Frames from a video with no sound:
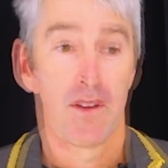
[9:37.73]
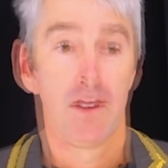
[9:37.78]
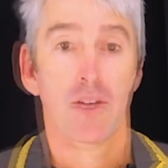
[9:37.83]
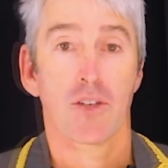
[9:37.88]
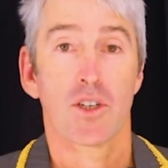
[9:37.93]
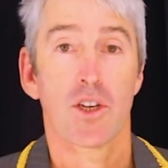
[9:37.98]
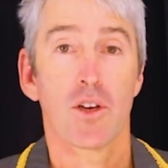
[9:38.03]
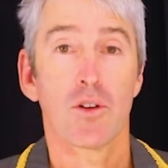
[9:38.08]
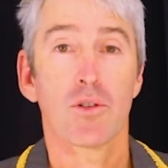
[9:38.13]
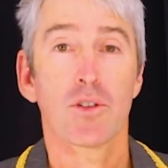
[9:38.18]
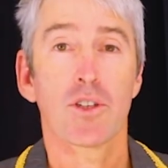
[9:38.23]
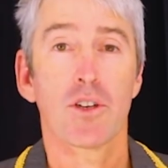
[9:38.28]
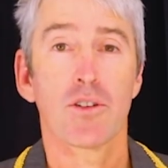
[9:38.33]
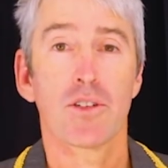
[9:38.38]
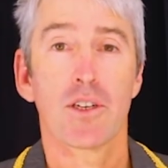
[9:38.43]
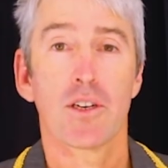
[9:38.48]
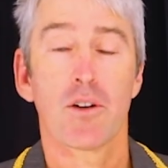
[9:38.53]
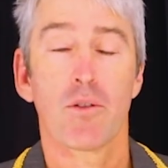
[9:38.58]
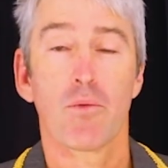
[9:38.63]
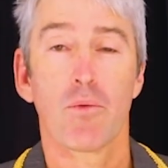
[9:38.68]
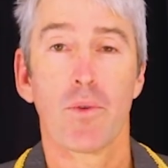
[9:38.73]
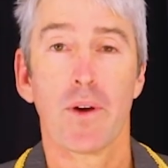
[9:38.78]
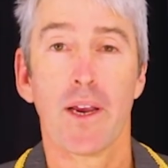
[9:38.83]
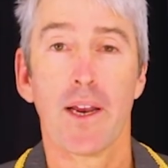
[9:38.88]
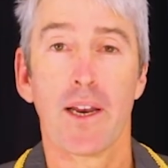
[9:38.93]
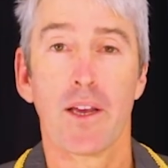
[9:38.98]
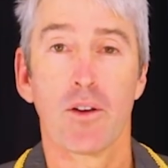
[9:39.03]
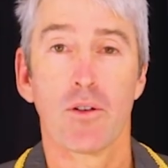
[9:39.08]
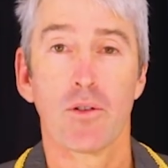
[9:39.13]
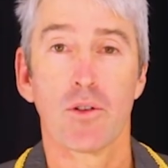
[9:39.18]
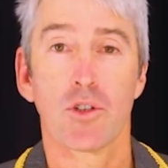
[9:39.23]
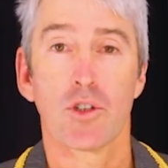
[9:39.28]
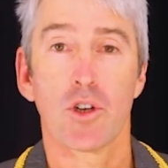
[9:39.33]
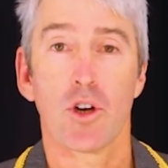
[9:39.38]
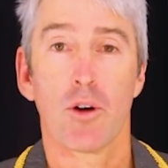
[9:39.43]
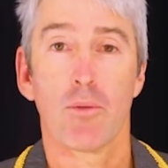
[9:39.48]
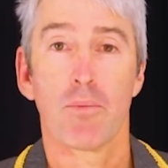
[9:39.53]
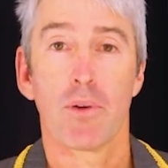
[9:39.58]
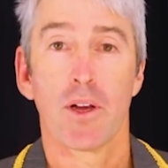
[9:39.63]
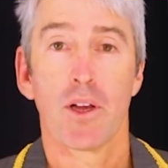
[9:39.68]
She also did a really good
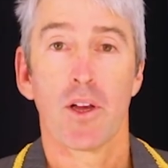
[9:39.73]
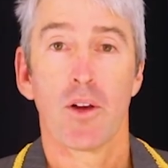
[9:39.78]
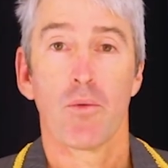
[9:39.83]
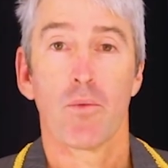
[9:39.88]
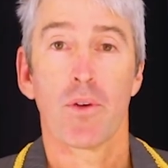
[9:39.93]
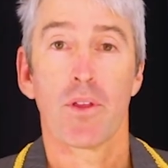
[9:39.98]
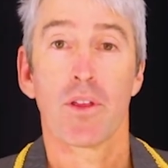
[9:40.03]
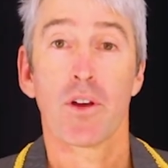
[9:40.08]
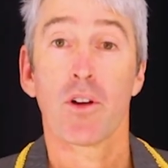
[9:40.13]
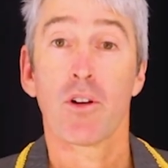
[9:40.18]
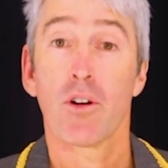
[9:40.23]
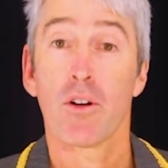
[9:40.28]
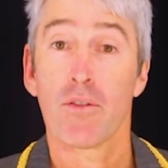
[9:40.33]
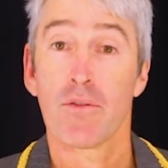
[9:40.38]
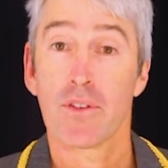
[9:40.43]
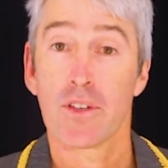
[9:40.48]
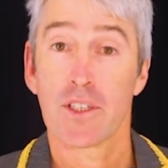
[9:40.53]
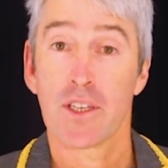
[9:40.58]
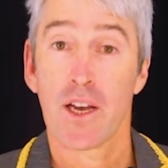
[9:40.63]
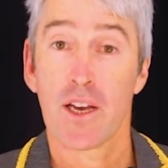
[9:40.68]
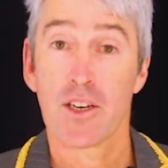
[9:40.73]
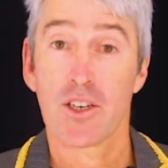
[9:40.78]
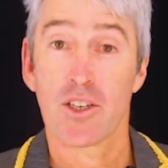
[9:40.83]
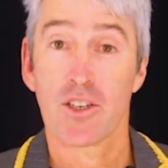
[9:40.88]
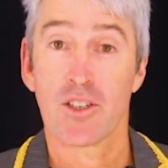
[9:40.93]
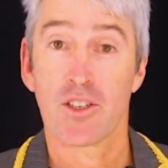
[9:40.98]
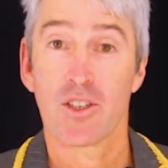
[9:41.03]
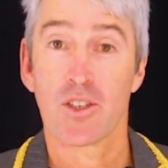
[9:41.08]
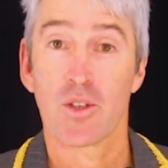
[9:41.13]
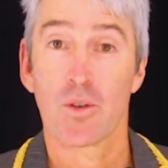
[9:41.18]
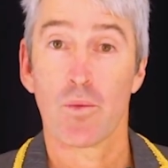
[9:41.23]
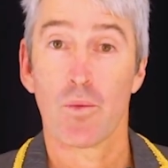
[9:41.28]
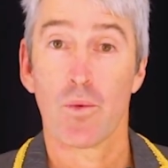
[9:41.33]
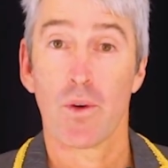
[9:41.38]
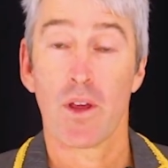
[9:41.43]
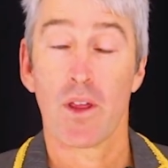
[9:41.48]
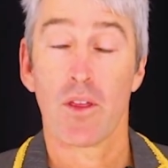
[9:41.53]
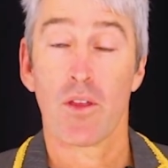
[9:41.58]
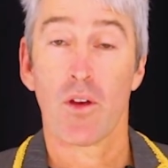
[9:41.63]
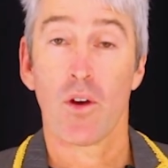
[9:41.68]
job with the conversations
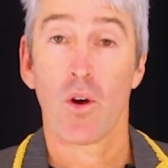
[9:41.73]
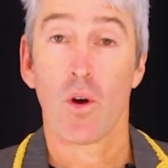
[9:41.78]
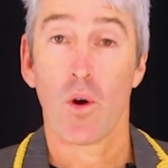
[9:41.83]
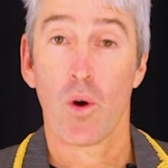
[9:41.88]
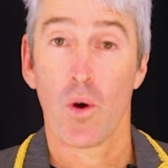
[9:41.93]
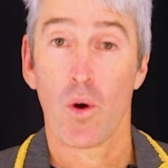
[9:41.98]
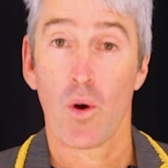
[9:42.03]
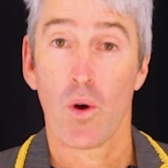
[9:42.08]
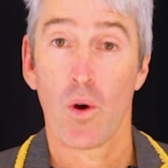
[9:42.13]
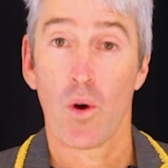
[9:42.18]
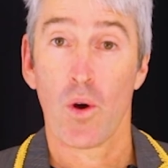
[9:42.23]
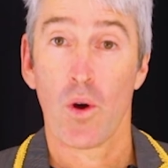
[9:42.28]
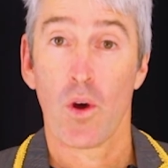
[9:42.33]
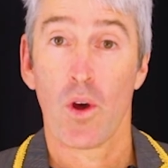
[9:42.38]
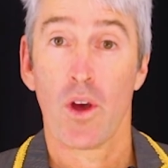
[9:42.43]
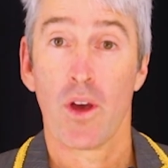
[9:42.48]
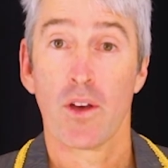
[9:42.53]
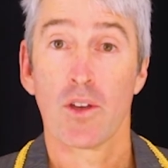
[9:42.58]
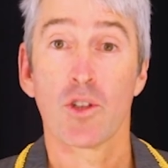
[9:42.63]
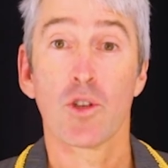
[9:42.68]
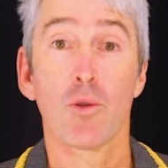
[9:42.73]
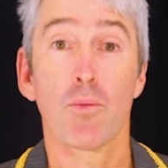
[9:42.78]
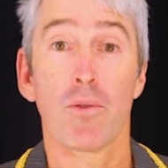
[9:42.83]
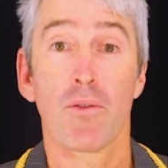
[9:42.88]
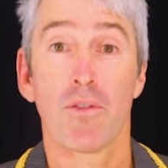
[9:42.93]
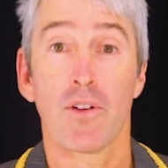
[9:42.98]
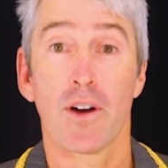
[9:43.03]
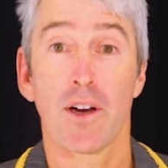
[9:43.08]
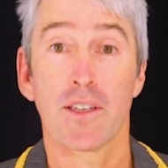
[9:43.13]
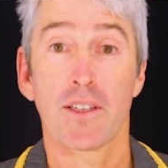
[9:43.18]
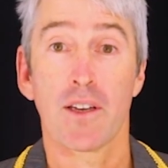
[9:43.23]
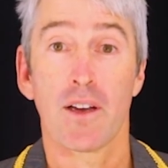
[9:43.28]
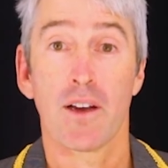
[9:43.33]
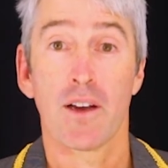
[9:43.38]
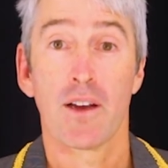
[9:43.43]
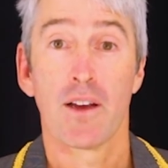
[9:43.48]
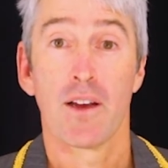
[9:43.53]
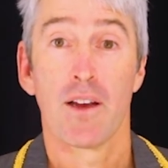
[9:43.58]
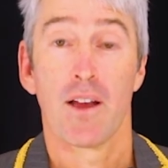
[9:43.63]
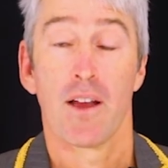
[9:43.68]
with her supervisor.
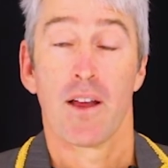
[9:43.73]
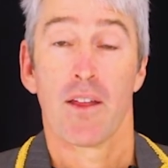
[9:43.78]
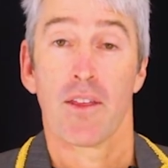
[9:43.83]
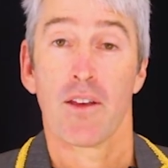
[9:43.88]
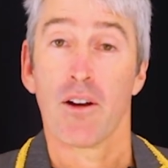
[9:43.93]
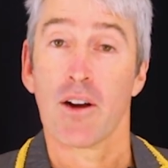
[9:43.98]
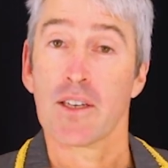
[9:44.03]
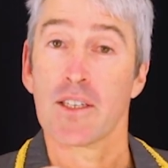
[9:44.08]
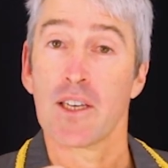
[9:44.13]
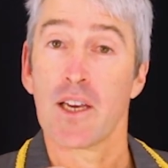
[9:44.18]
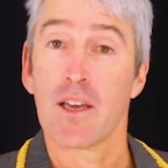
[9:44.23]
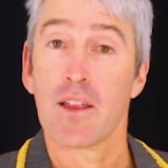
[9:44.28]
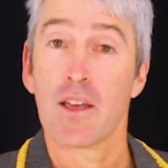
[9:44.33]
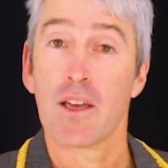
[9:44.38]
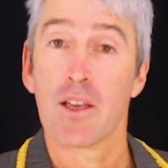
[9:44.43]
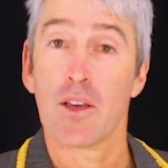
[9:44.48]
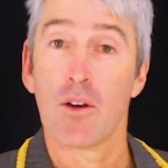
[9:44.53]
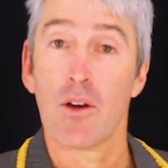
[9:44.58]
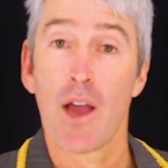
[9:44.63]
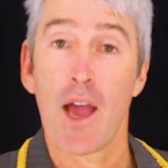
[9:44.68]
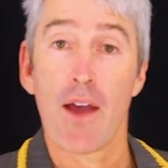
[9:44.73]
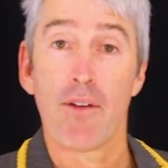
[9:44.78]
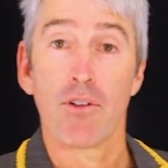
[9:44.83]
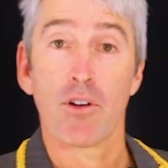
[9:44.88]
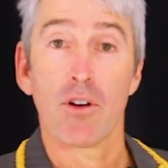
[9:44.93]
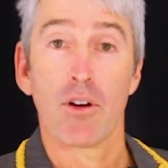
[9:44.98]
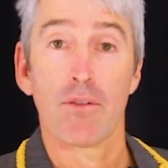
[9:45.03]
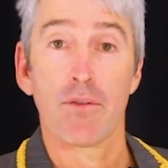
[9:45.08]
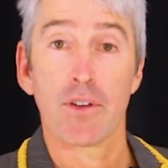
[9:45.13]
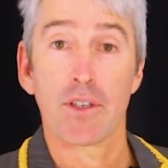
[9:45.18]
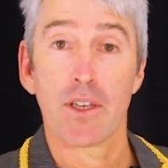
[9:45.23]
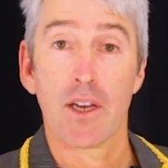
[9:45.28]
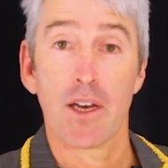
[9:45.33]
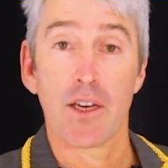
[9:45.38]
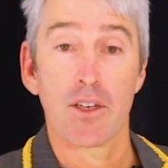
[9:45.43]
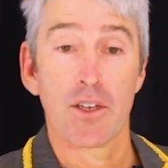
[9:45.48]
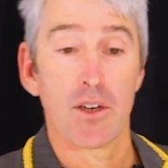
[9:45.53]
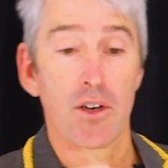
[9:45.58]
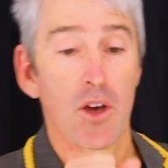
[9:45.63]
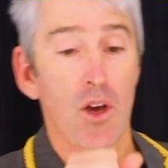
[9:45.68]
The idea that you have a
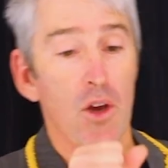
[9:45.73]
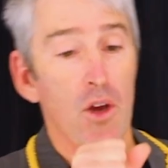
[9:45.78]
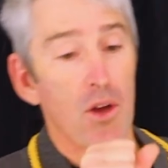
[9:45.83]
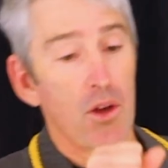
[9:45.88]
conversation,